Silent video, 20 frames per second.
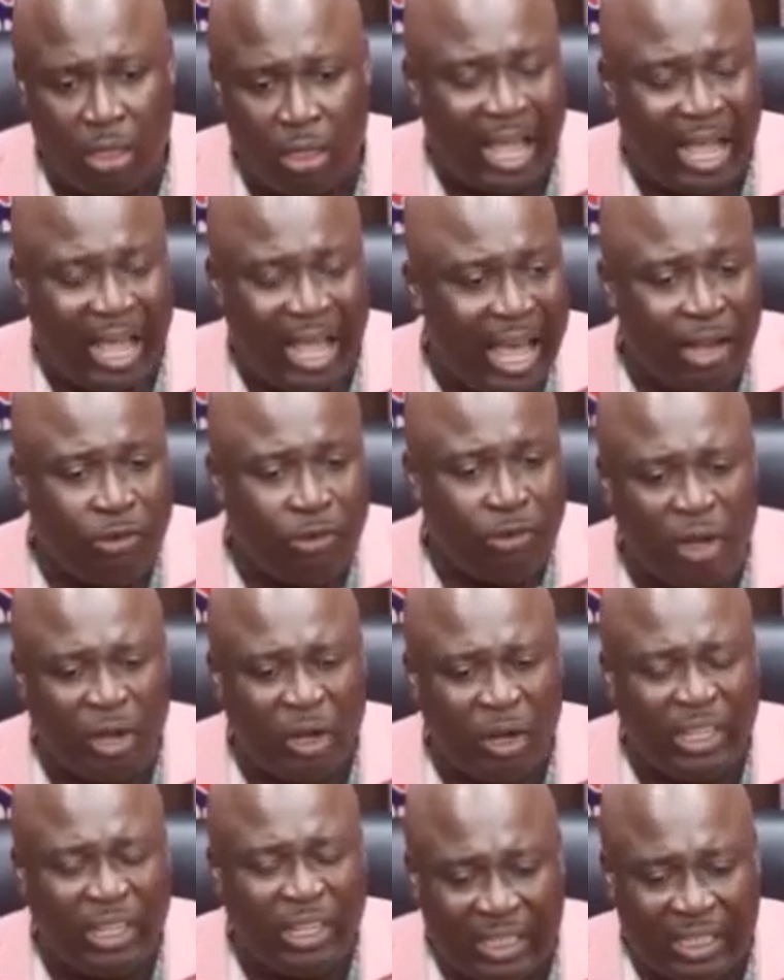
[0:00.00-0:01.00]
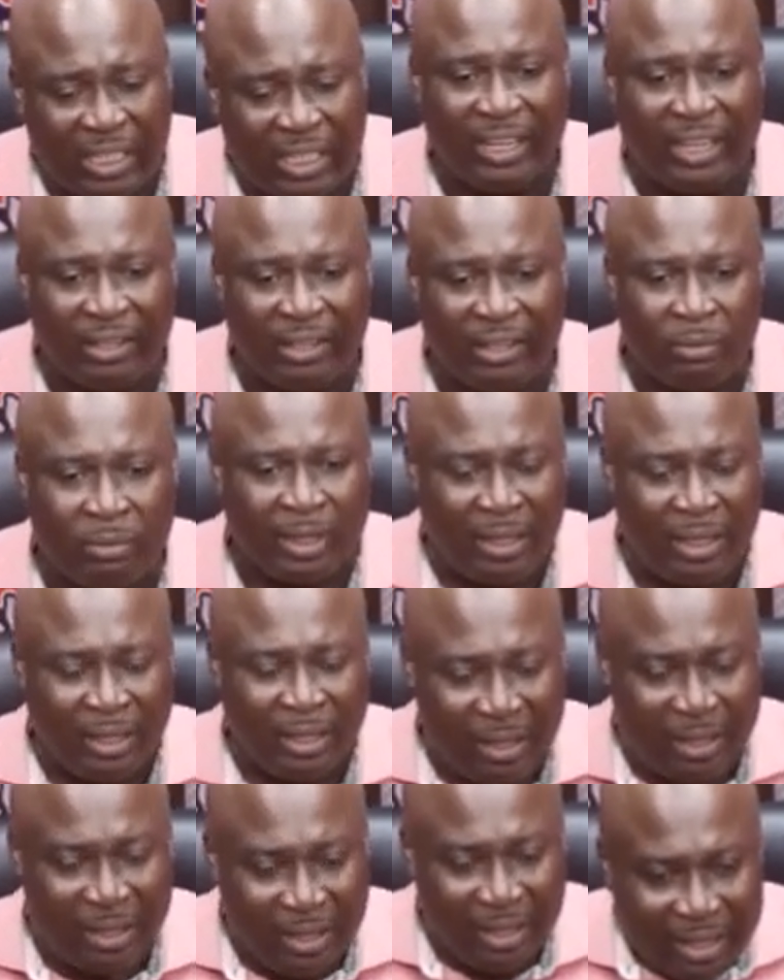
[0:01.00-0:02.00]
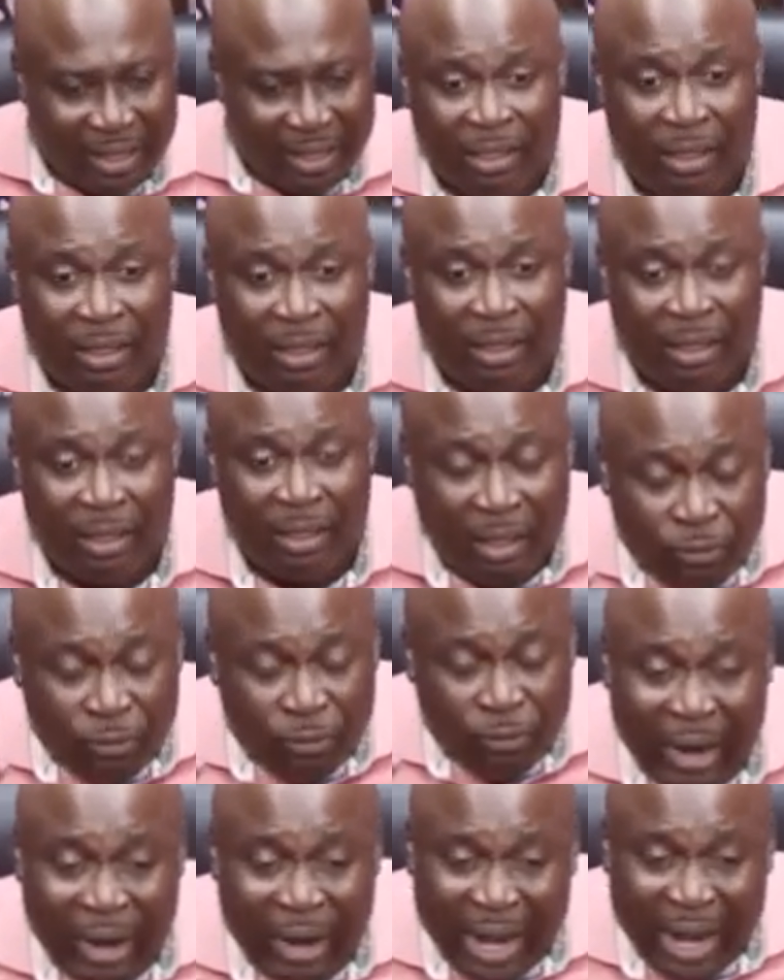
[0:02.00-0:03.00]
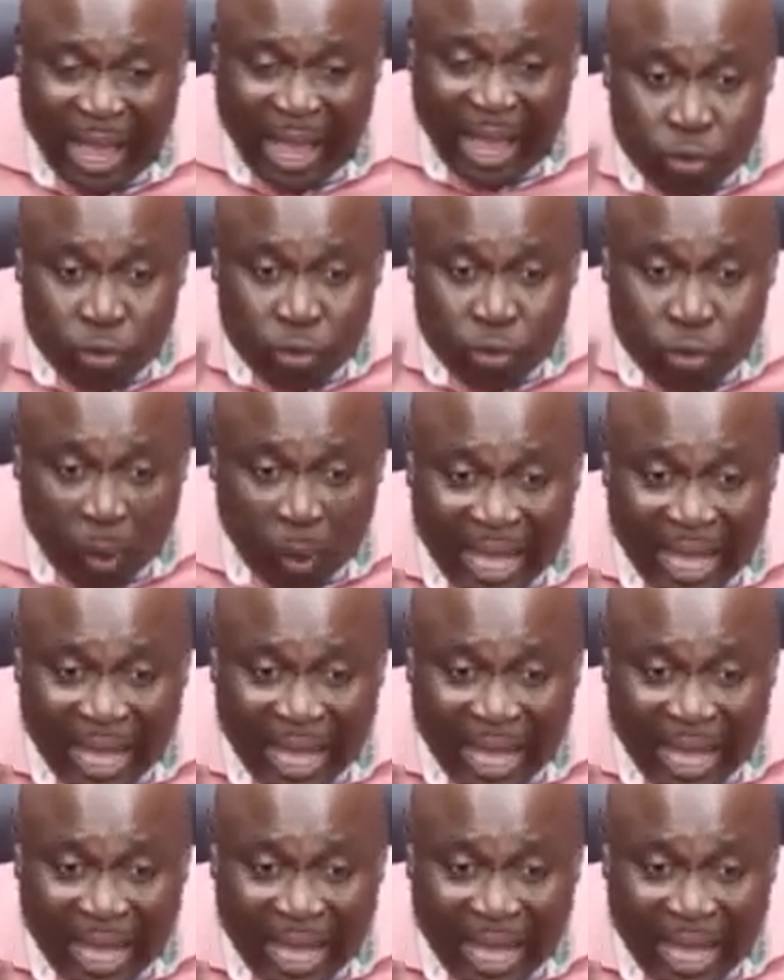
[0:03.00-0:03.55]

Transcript: out to 23. Still full and short to